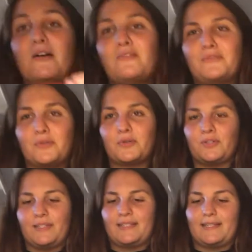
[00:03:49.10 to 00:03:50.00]

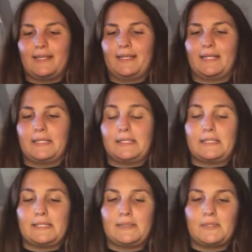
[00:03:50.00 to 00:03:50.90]
floral design on it.
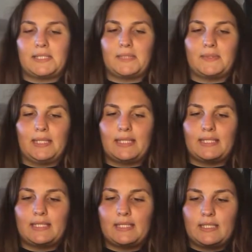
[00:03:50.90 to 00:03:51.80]
So
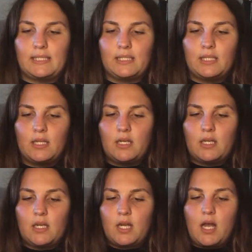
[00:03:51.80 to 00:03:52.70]
sweet.
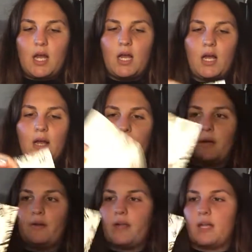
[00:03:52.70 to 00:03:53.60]
Um,
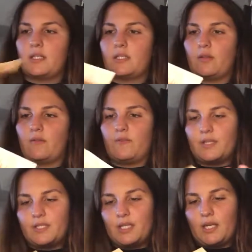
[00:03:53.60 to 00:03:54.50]
all right. So the
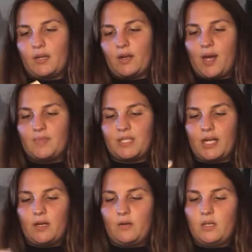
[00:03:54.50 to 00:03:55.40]
first thing I grabbed
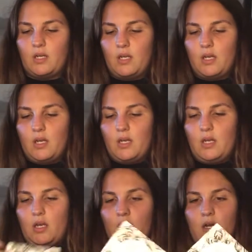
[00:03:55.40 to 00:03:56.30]
out
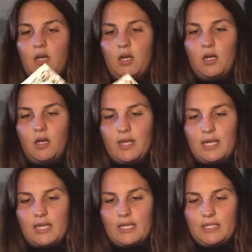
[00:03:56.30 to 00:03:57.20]

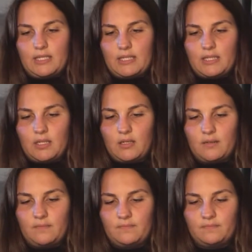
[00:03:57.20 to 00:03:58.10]
is
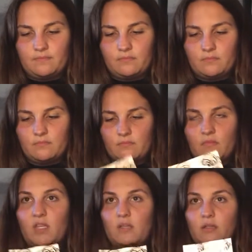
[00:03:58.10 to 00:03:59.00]

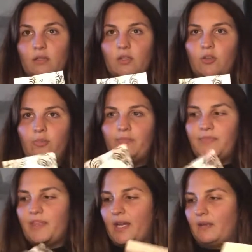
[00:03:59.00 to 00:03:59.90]
the little
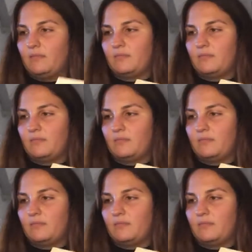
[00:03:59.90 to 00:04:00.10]
thing